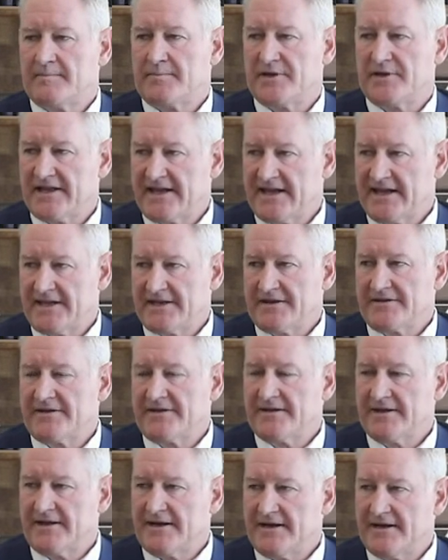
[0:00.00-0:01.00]
planned.
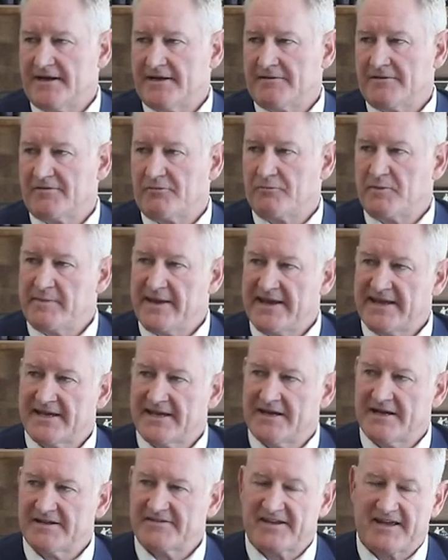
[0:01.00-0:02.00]
We made
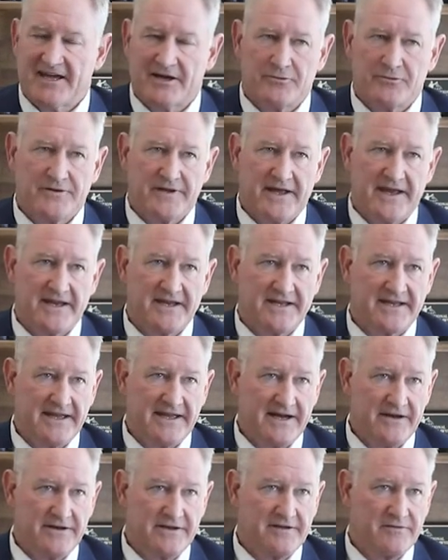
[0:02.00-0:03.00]
contact with Ada
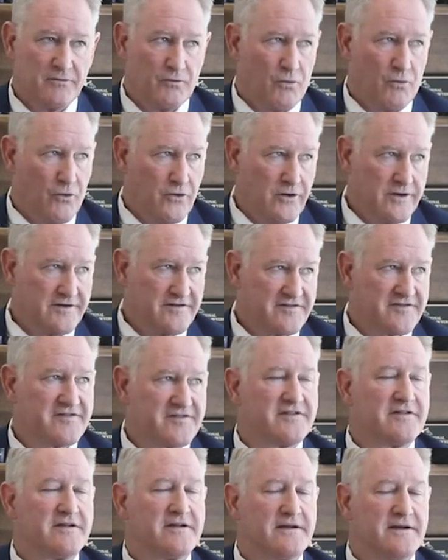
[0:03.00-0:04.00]
County
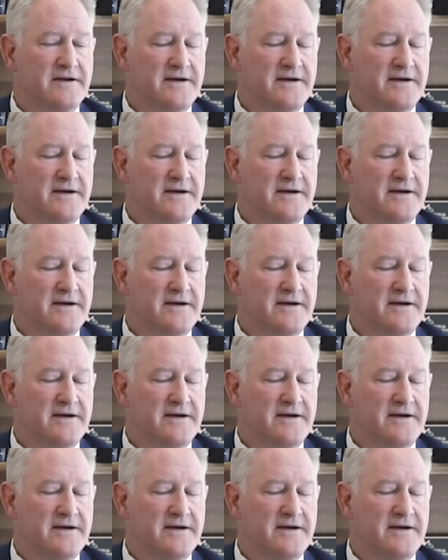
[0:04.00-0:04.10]
Warrants.